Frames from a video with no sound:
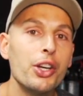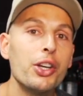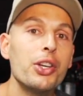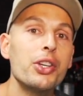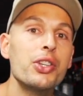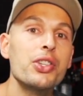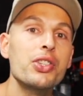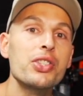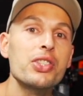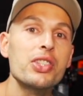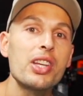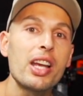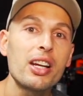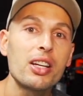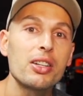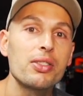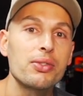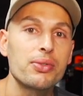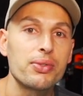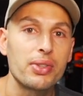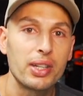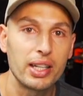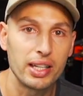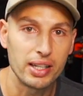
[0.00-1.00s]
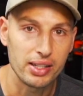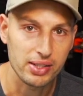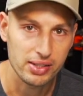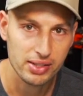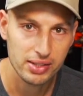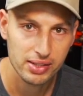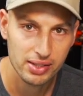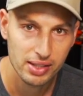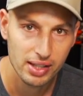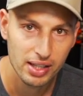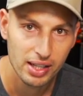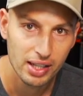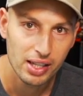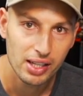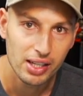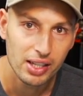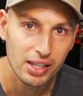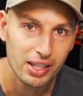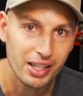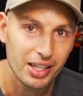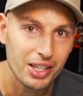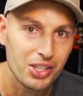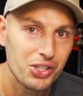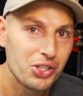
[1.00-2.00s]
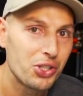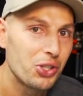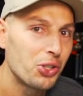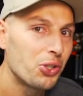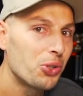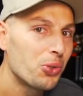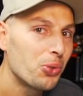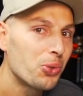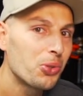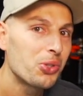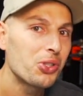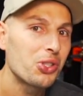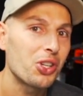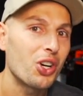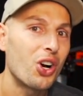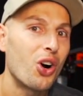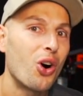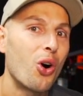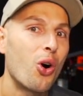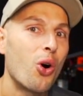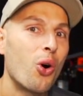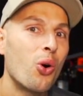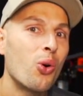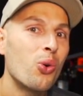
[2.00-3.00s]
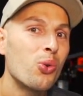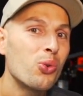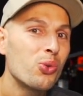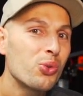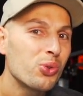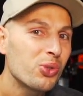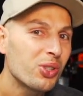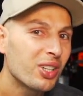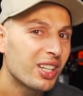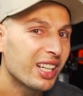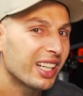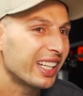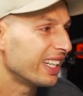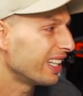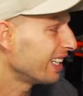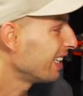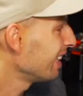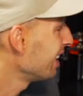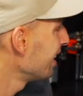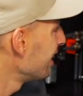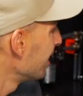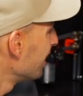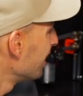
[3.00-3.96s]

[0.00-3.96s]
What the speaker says: 2nd phase is used only